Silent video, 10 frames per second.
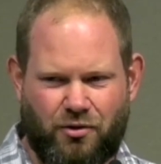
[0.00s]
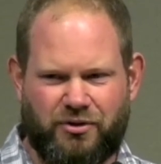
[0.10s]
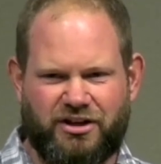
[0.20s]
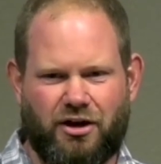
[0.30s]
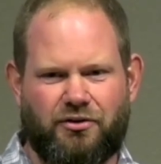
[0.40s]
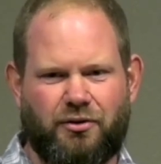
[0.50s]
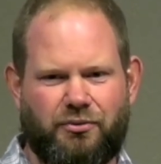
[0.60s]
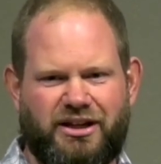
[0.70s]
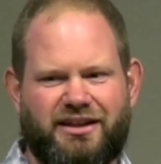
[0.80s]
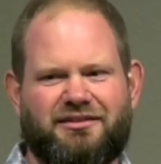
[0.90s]
we know that
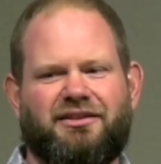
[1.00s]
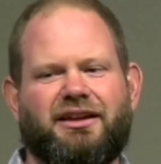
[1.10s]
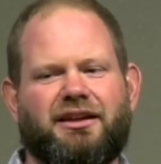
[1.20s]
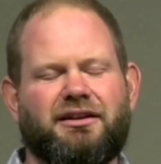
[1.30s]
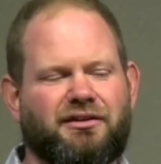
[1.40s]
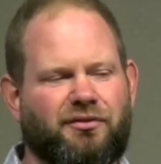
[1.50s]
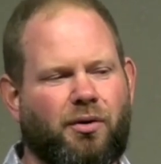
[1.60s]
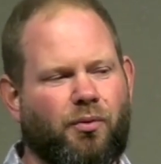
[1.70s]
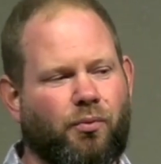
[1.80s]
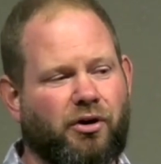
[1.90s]
we get to the end of
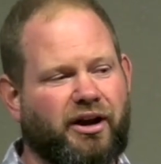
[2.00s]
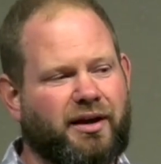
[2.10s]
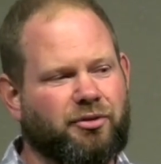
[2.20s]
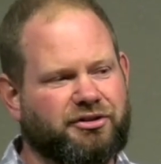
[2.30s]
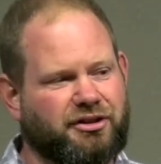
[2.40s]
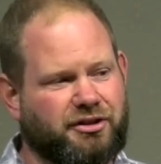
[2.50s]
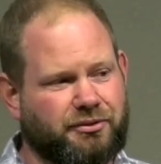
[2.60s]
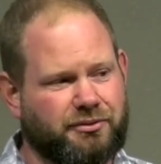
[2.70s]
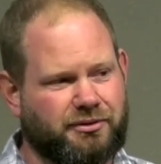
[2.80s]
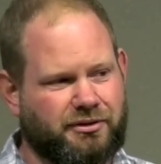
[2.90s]
what we're able to
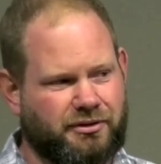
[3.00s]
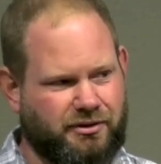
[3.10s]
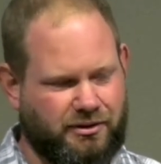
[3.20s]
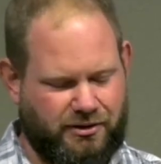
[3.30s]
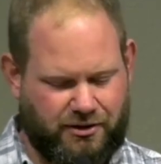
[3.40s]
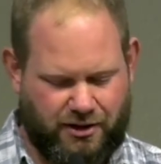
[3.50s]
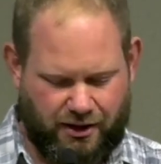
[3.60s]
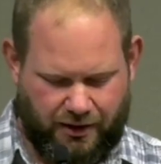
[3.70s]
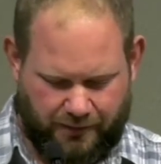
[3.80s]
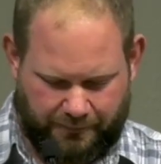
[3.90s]
do.
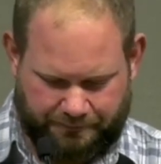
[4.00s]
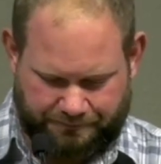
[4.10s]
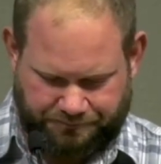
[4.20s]
Um,